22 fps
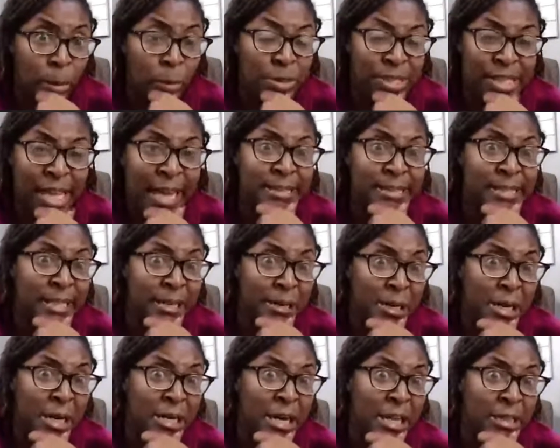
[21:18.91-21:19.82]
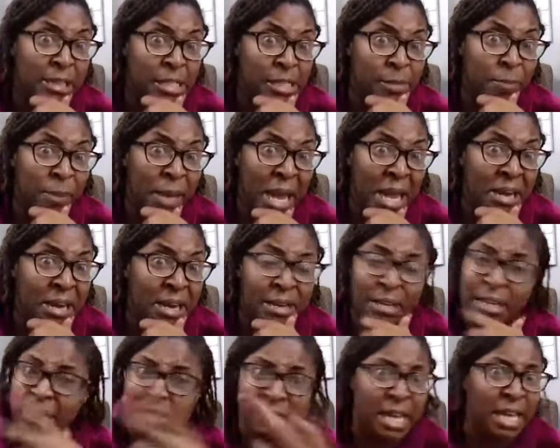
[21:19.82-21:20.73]
Was that considered another
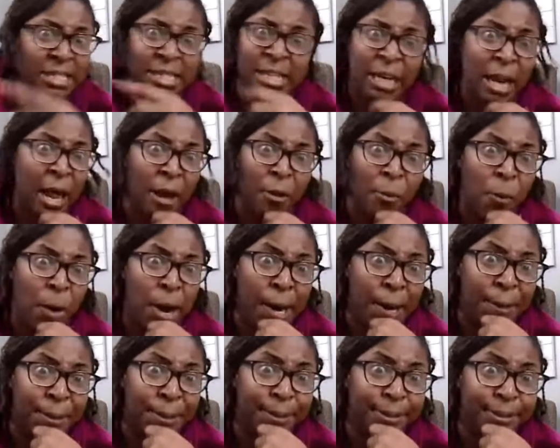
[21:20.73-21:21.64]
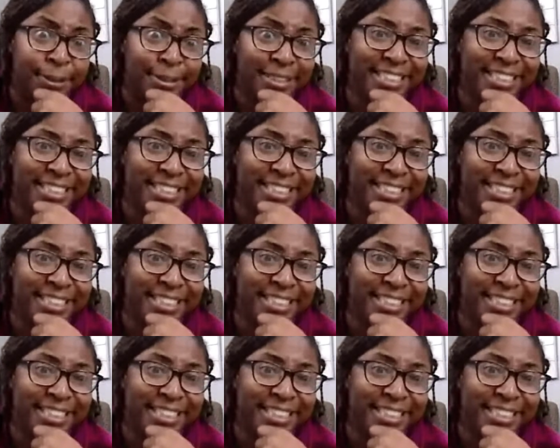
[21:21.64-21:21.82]
dependent? Because that's a lot of work.